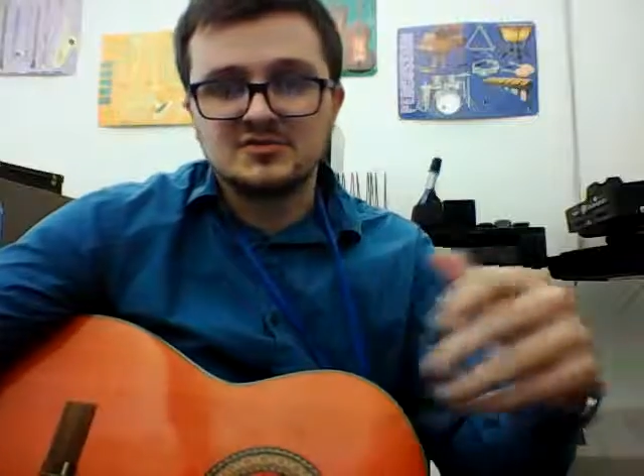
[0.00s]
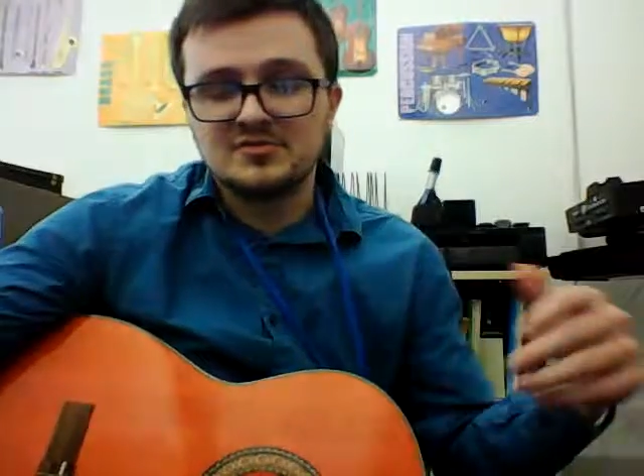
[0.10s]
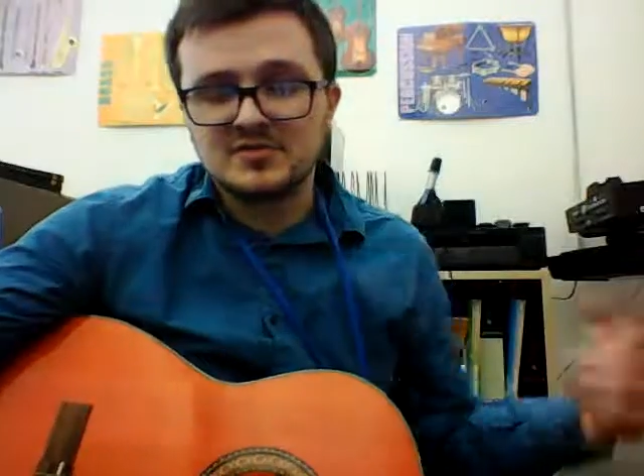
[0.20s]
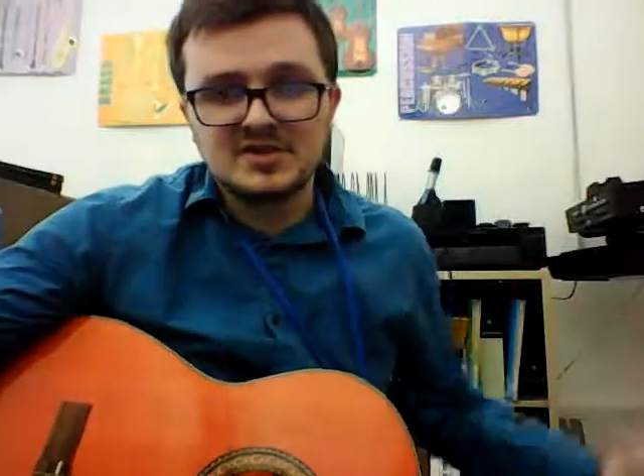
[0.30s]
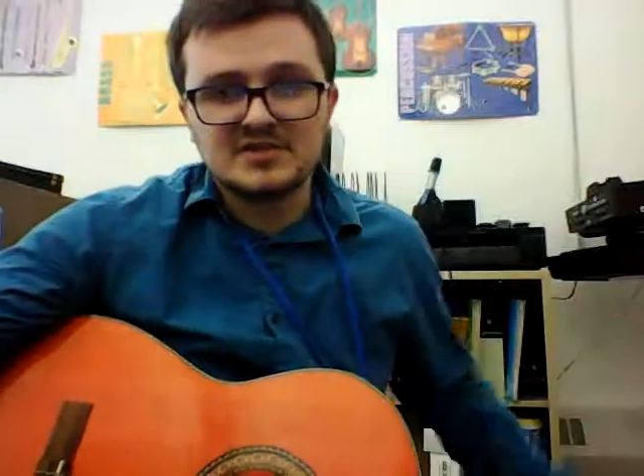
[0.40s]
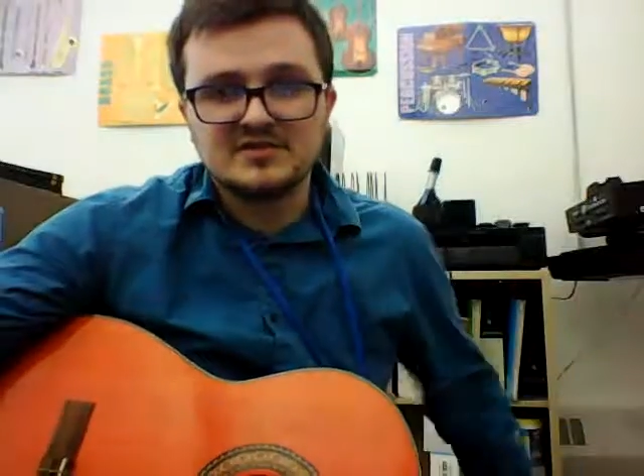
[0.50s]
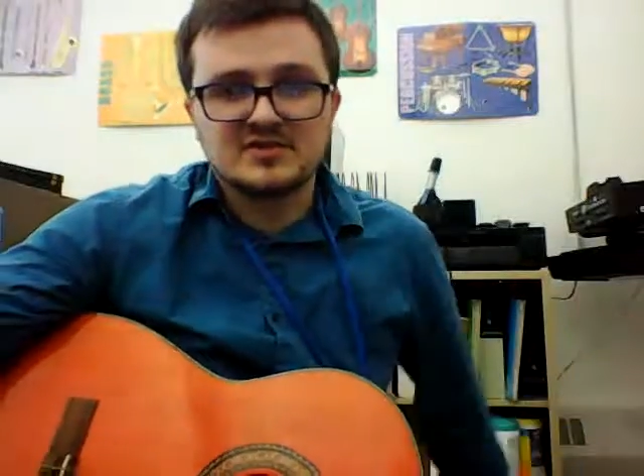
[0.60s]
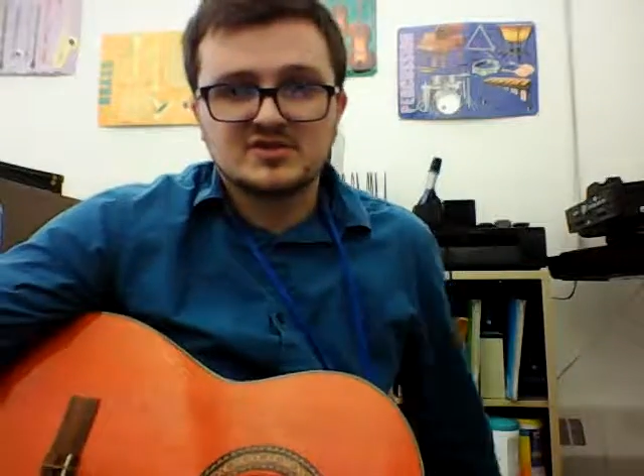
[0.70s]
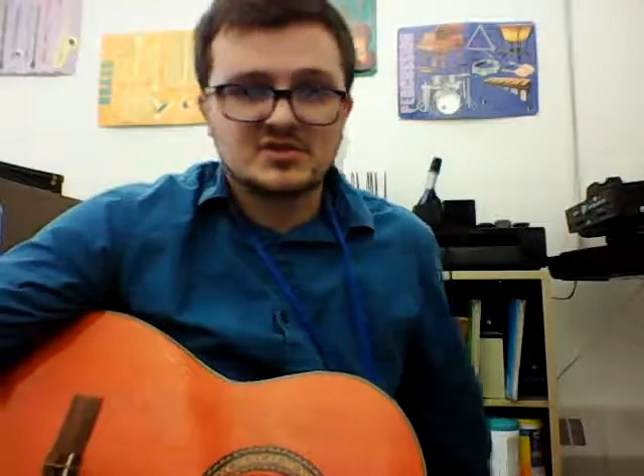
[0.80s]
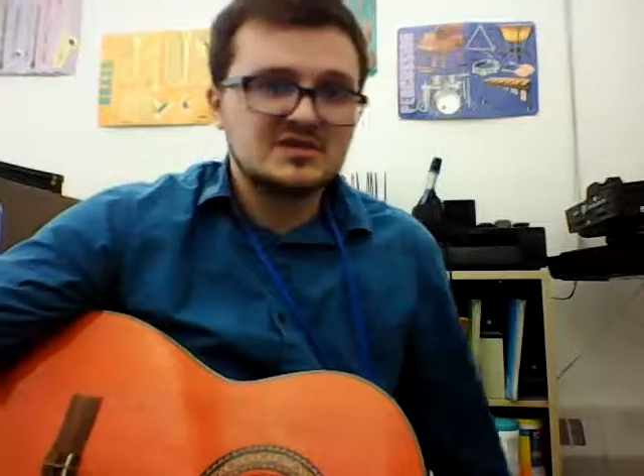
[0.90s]
to each of
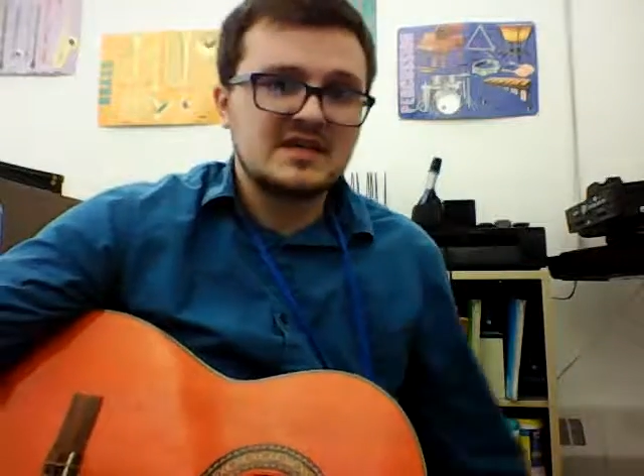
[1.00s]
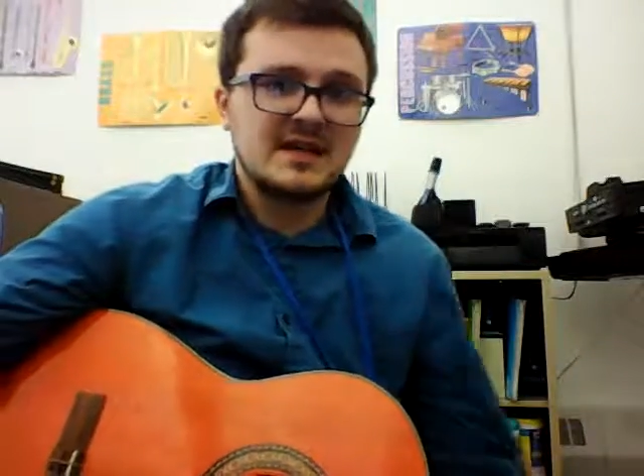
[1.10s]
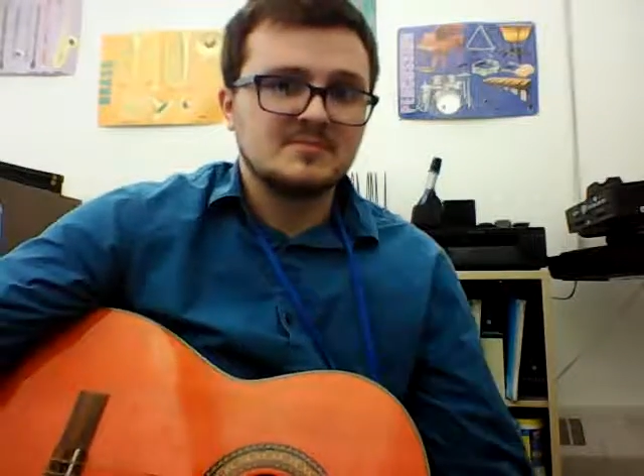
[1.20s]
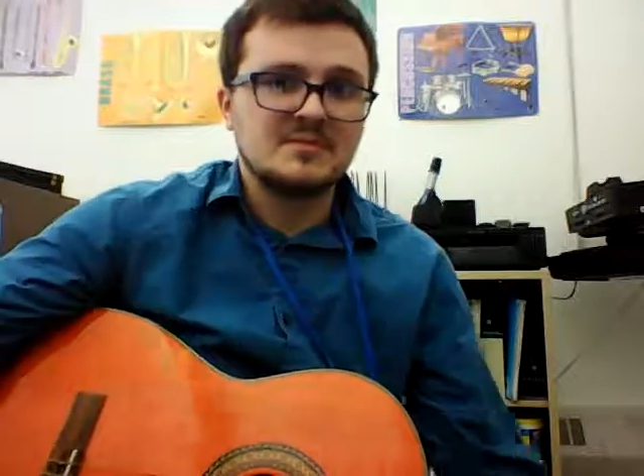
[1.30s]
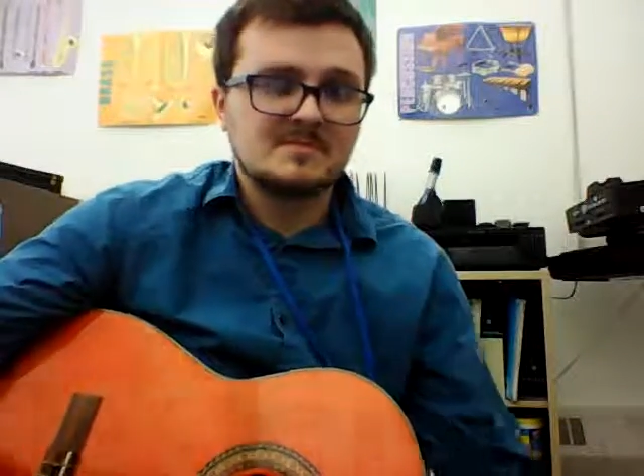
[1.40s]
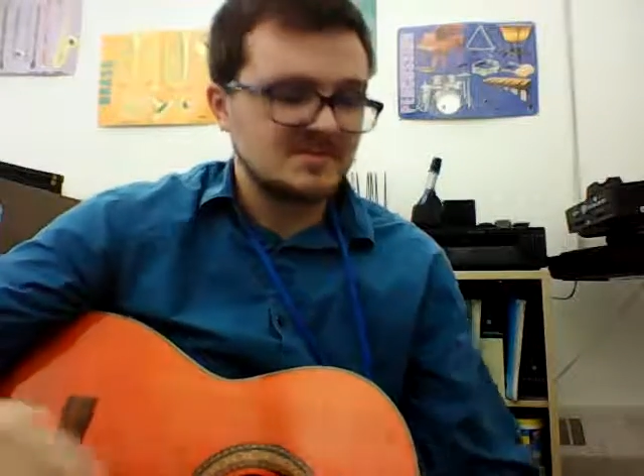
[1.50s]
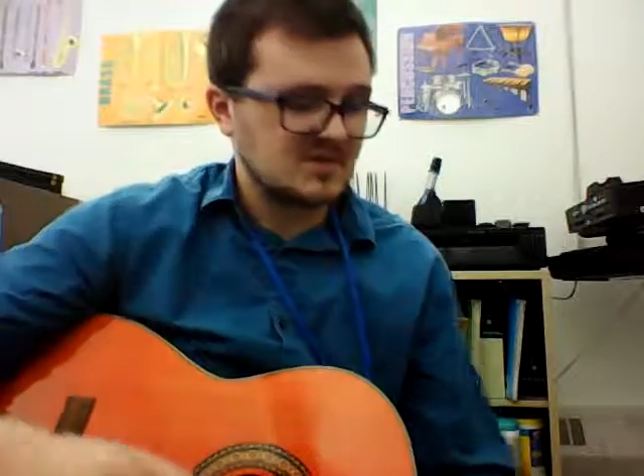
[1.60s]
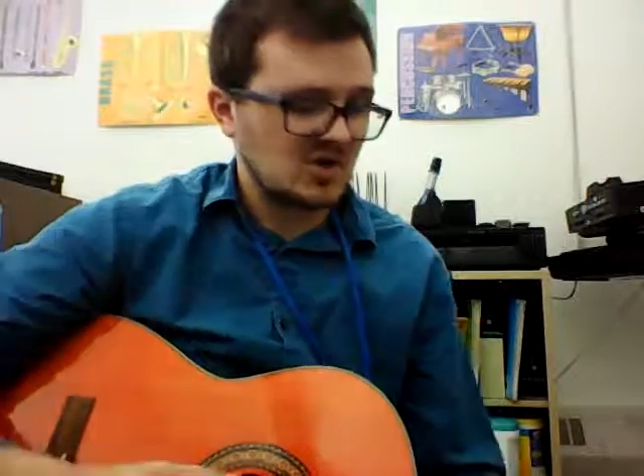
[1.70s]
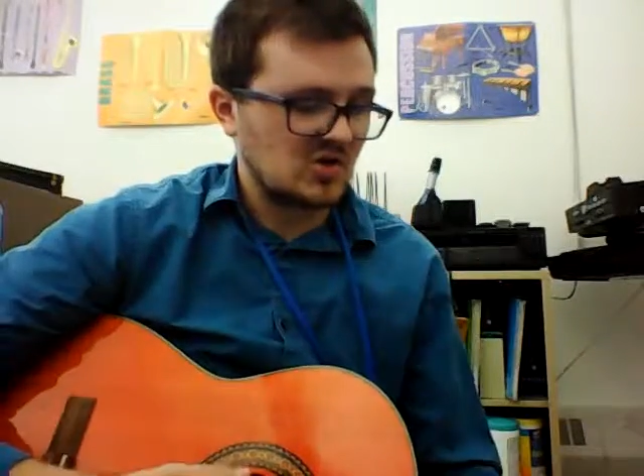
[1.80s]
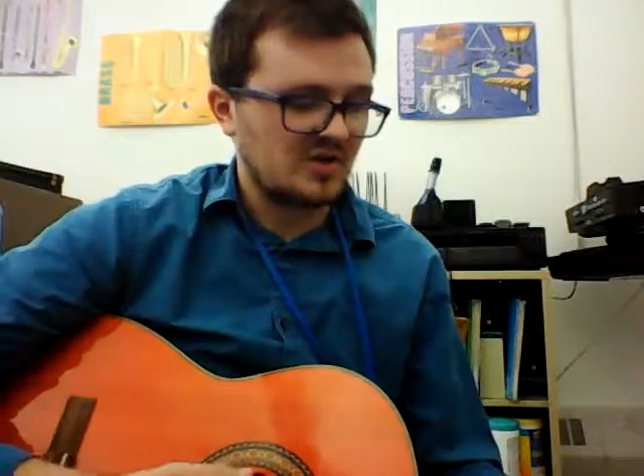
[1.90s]
the strings names.
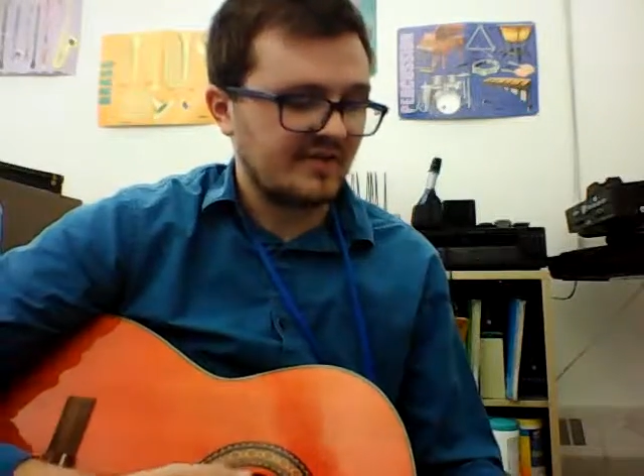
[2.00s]
So